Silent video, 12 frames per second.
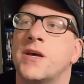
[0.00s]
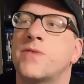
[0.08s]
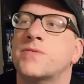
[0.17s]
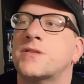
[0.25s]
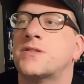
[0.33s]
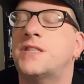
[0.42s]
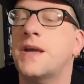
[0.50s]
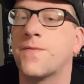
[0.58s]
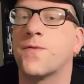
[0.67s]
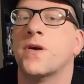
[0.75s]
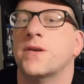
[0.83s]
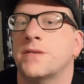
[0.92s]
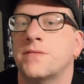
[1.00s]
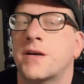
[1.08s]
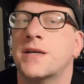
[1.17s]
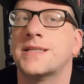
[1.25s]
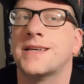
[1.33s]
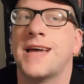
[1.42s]
it was different
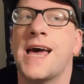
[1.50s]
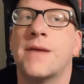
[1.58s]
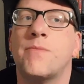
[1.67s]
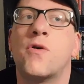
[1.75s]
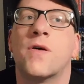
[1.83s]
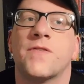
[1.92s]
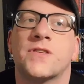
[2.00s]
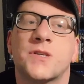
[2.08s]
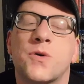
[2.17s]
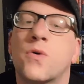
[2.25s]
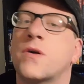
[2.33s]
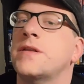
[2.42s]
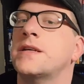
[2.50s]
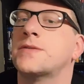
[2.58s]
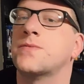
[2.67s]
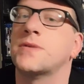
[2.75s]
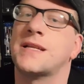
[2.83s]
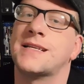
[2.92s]
because it had more of a score in
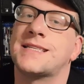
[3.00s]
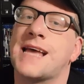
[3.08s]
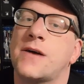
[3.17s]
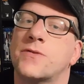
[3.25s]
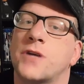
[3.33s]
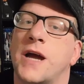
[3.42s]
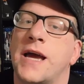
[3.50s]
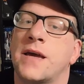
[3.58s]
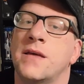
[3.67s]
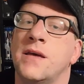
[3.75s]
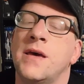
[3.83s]
this one than a soundtrack.